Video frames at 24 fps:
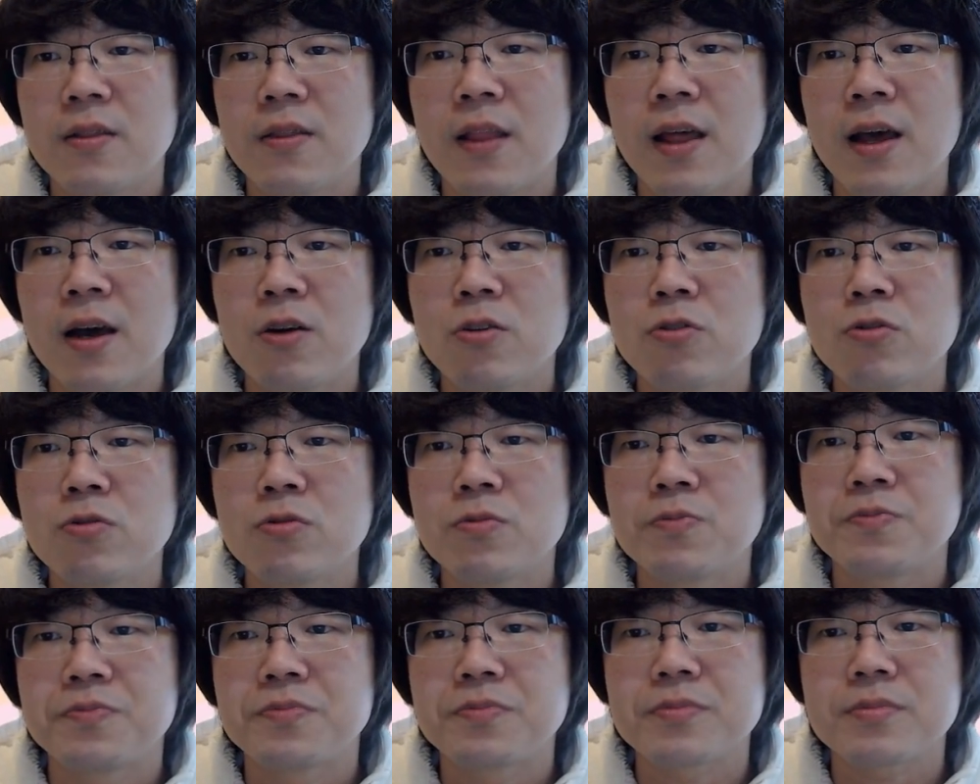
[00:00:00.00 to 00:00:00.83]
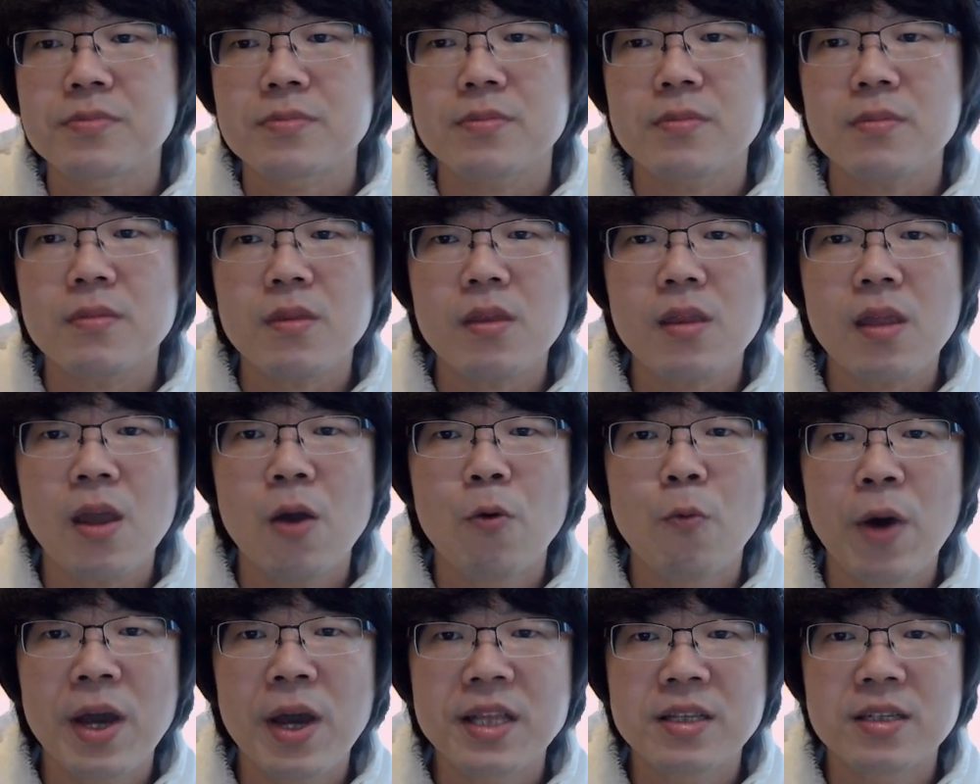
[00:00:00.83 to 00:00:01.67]
Now,
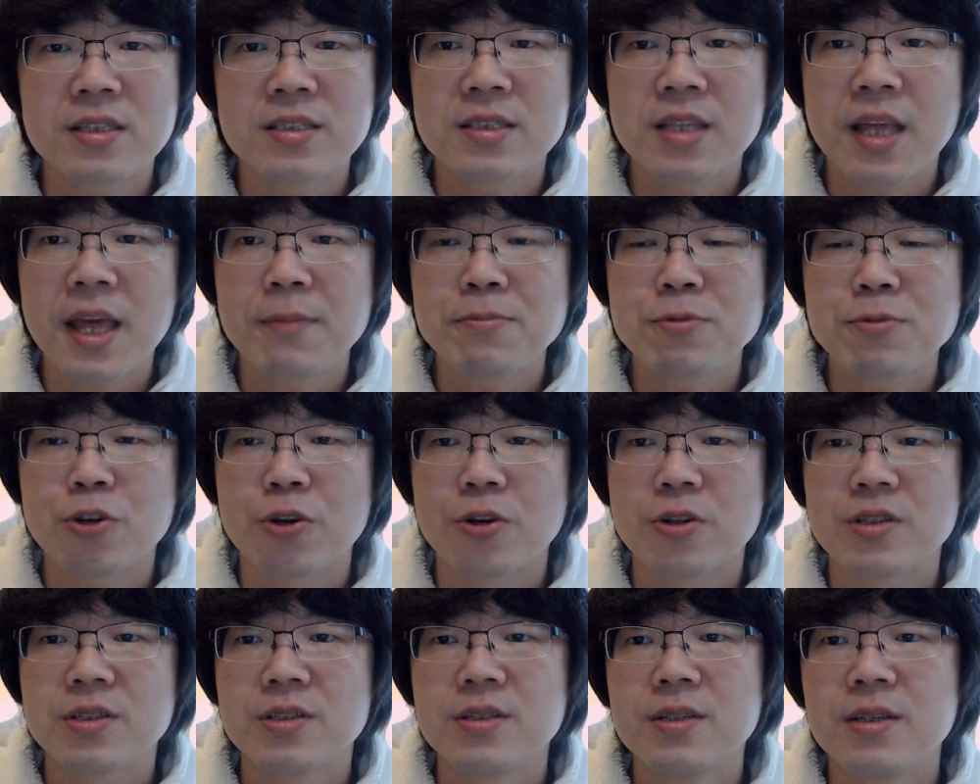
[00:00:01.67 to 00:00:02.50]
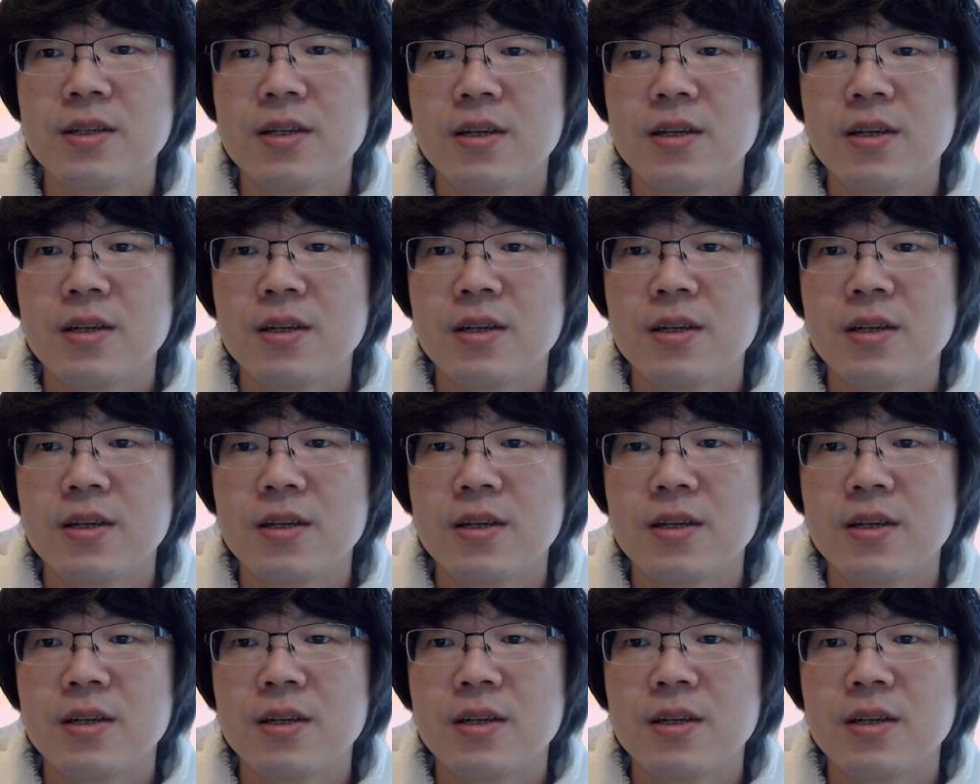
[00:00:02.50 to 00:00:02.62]
white is captured.